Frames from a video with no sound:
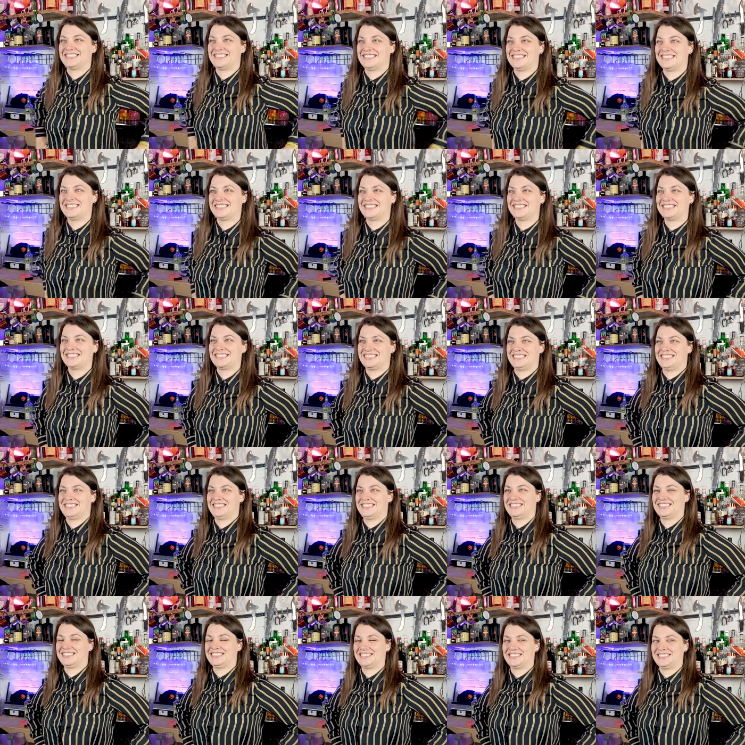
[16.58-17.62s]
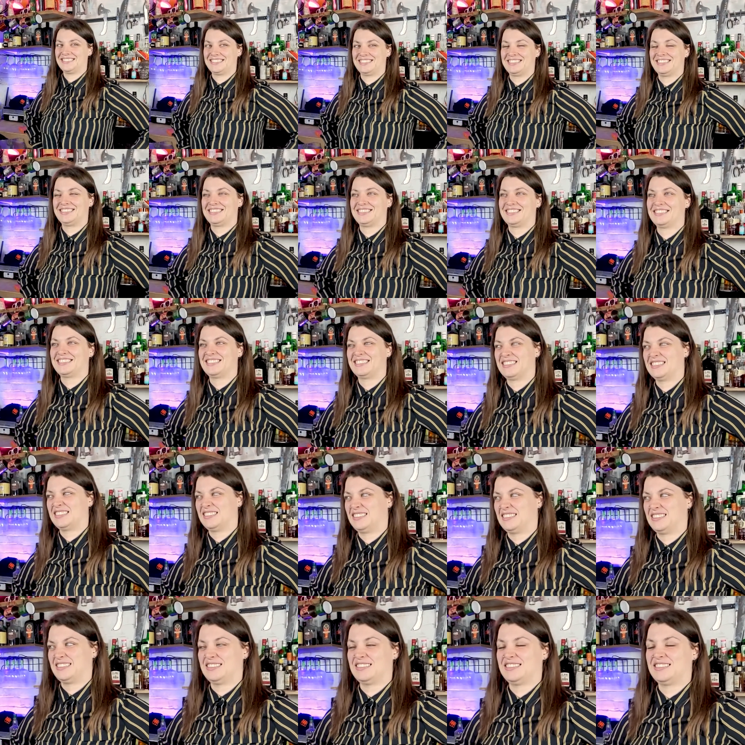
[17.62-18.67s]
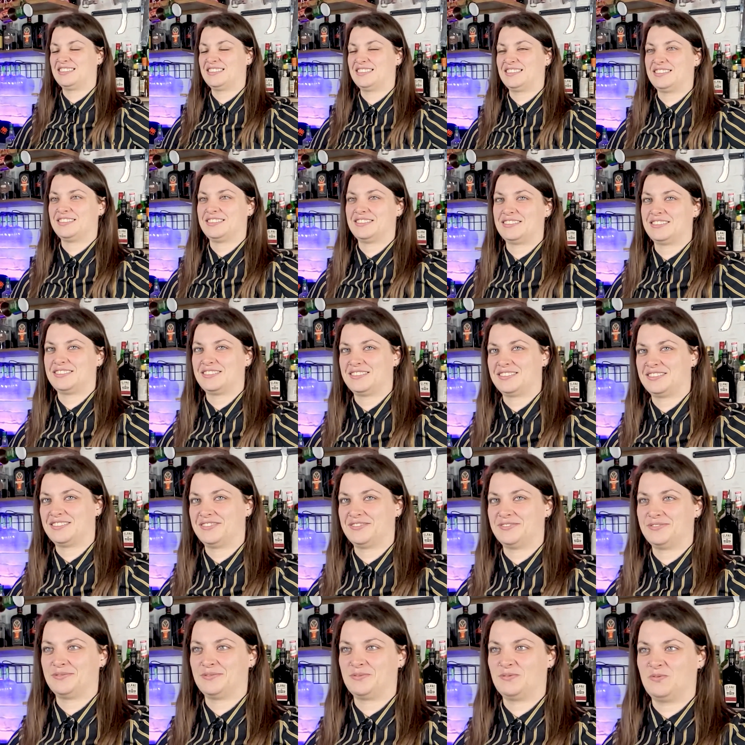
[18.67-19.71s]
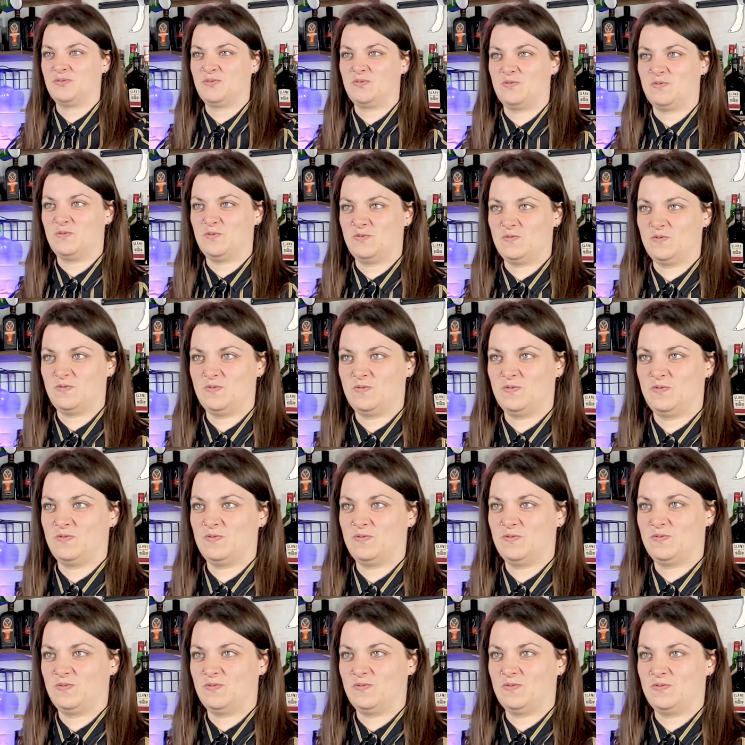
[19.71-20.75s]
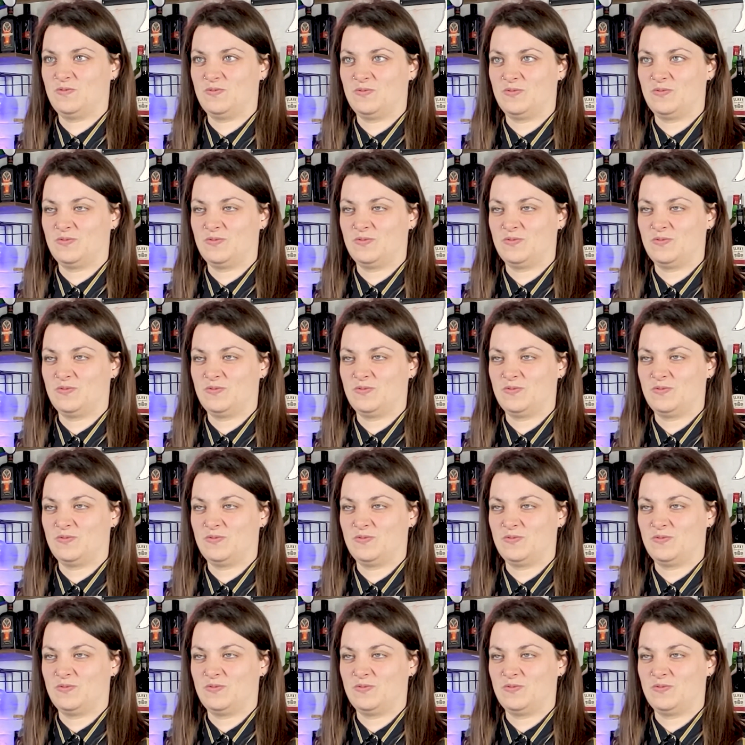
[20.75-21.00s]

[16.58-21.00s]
Nobody speaks.